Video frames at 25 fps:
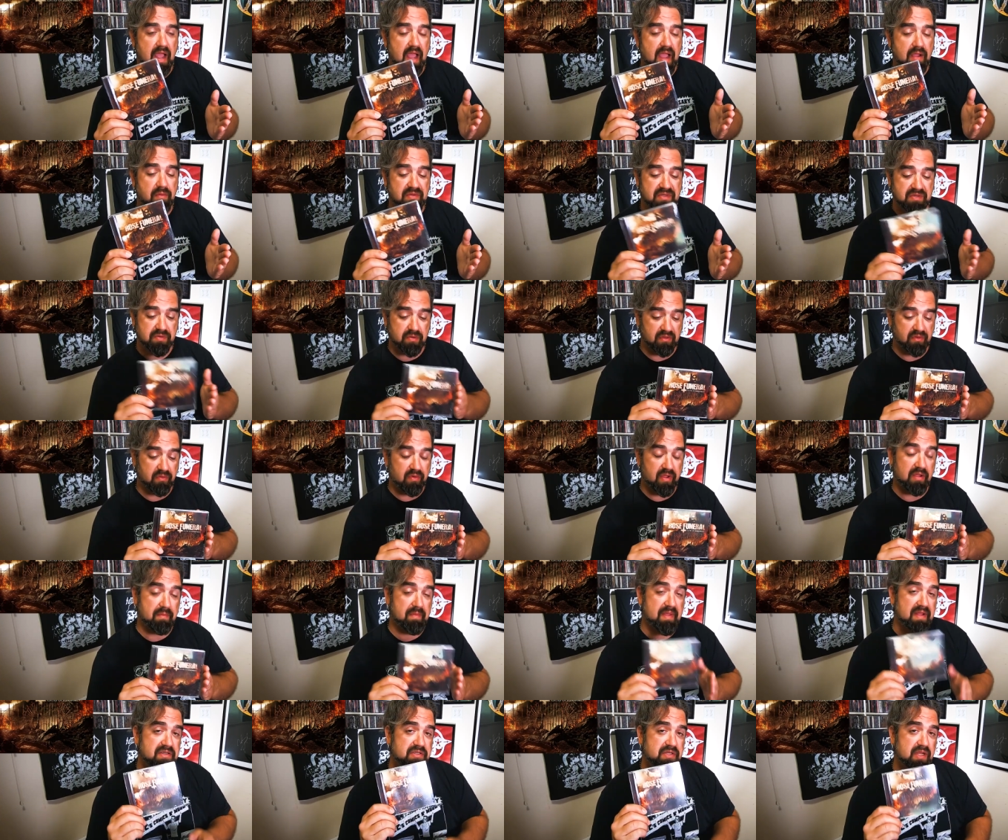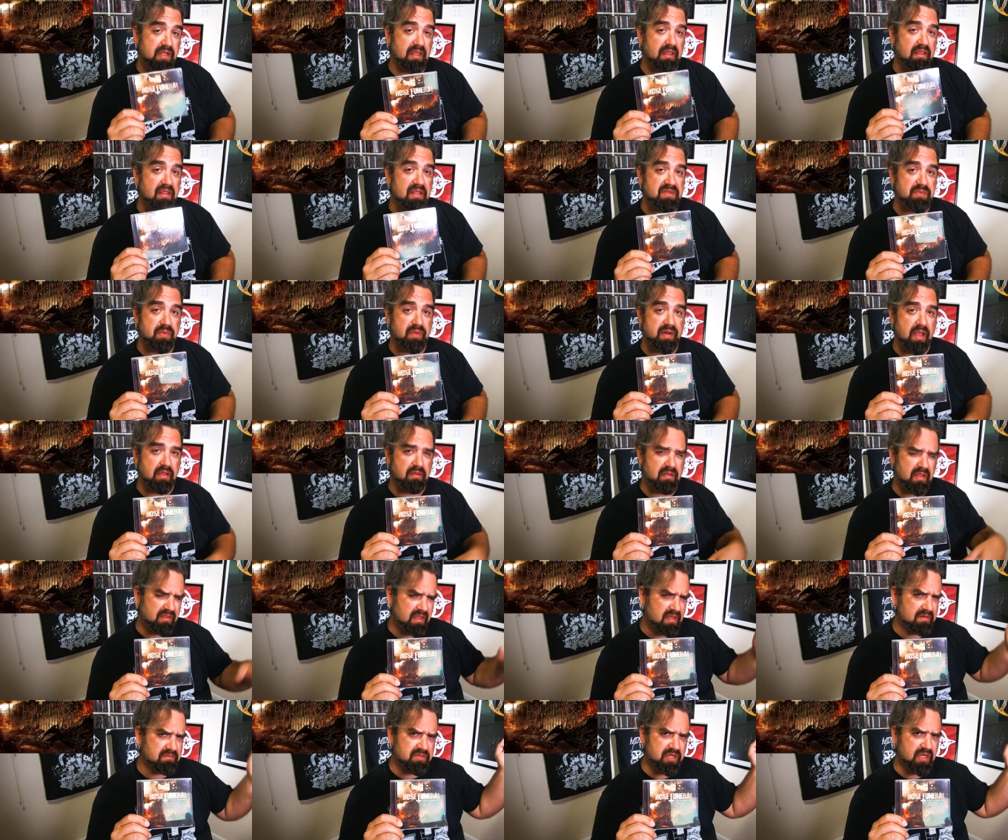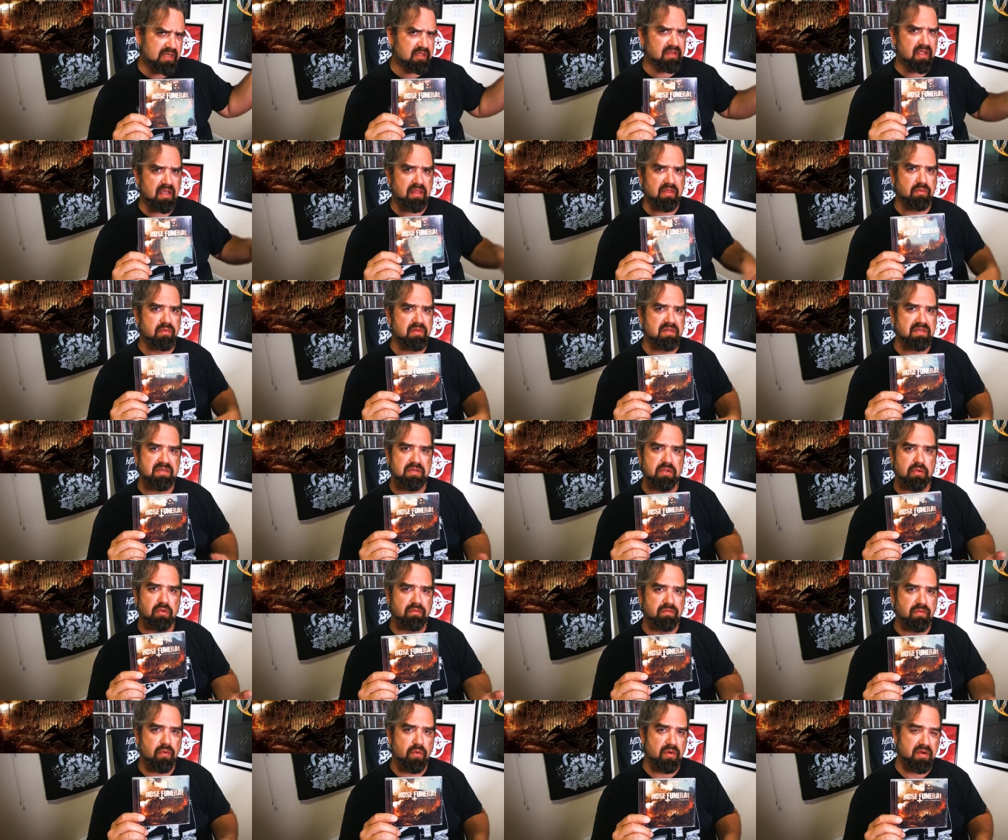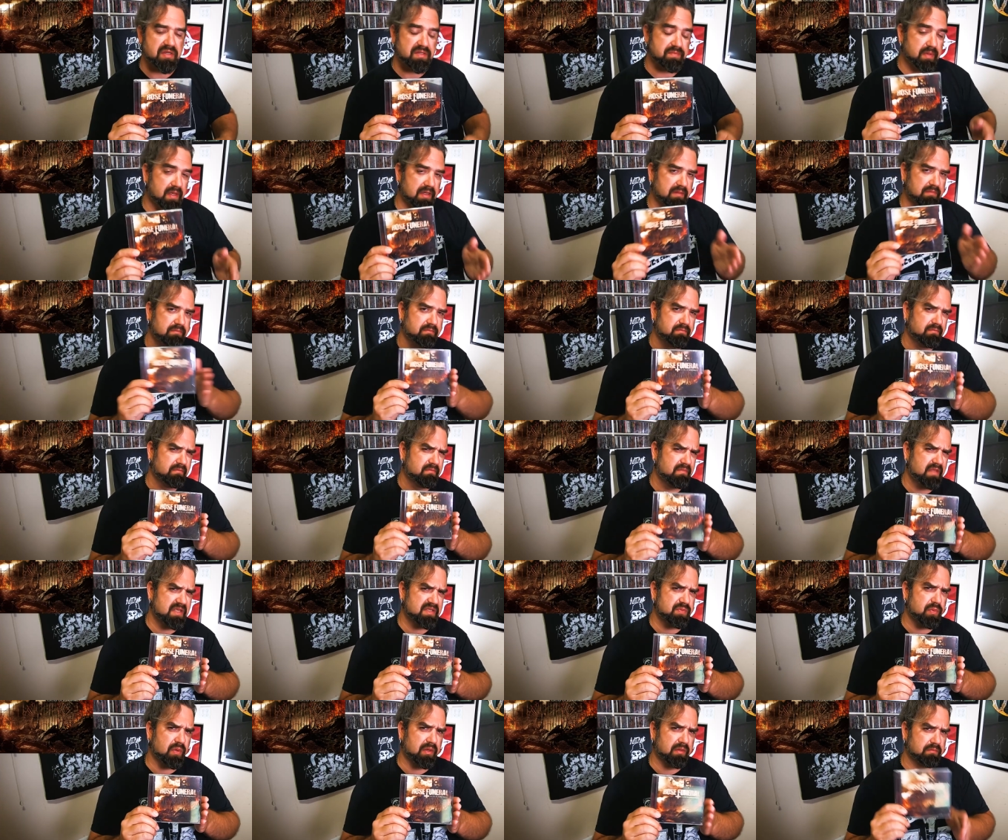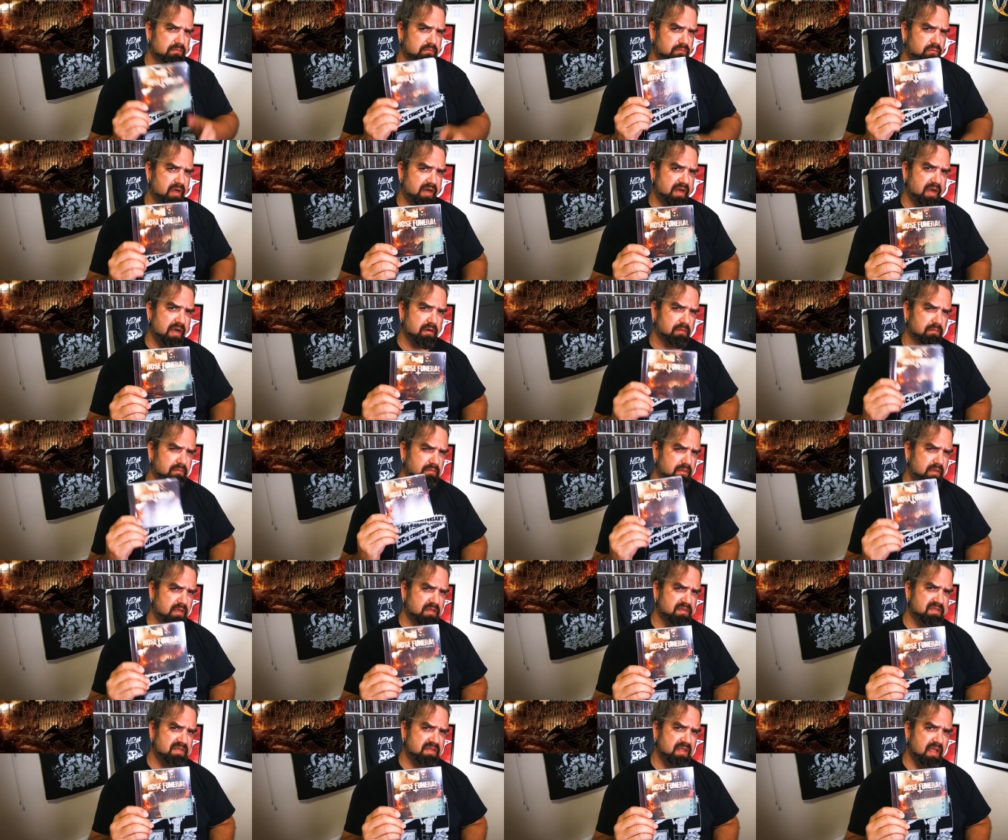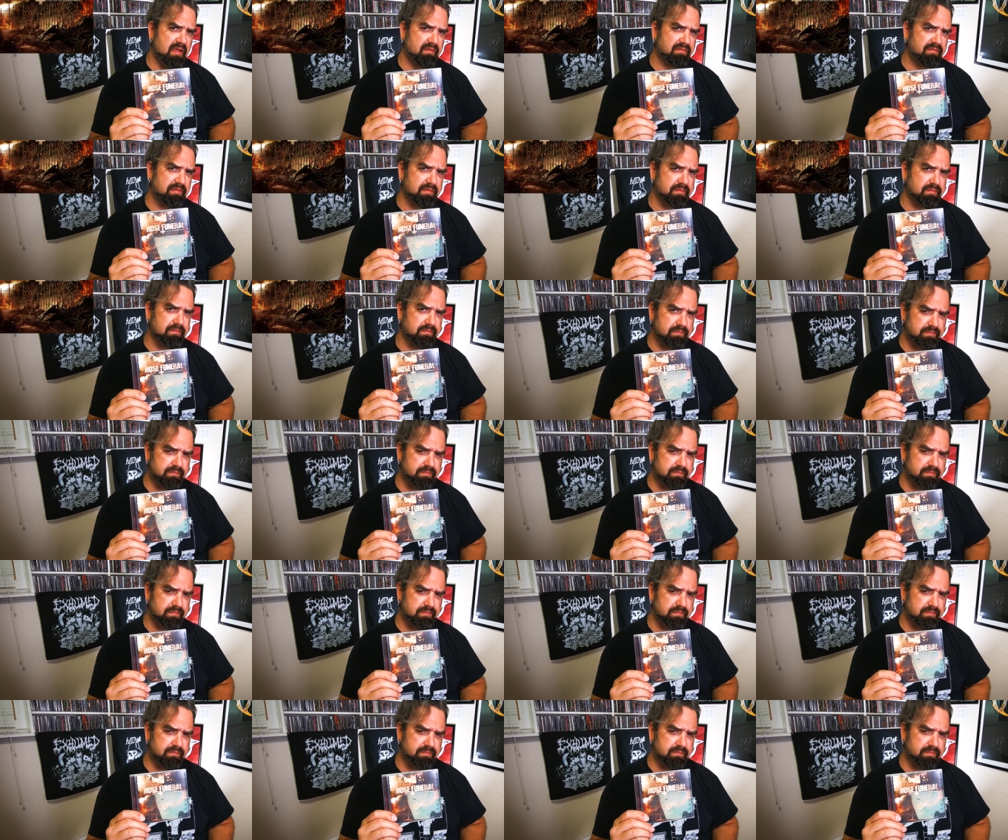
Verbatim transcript: I would strongly recommend checking this one out, and then check out the other ones too, of course, but this one right here, good stuff.